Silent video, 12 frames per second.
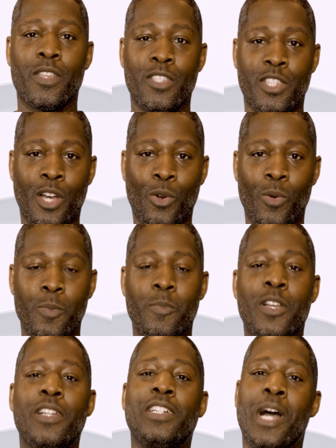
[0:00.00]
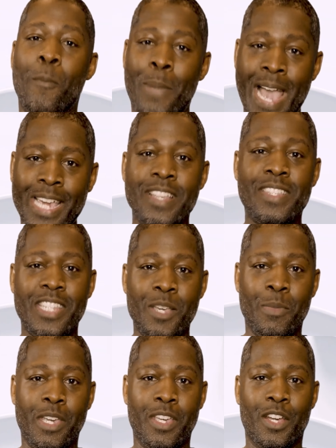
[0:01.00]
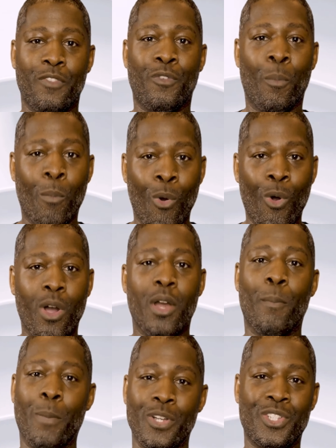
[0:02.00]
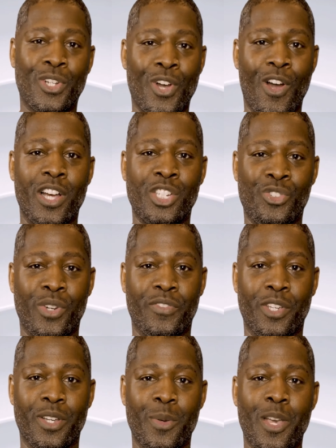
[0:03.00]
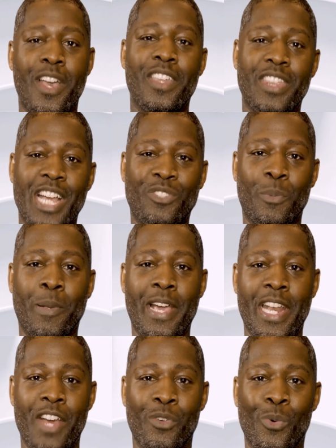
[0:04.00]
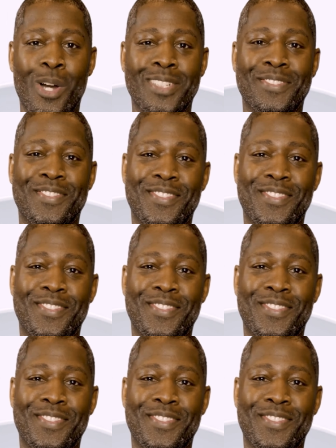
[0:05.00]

So, come back and see me for more Muscle Cars Trivia. Thanks for playing, everyone.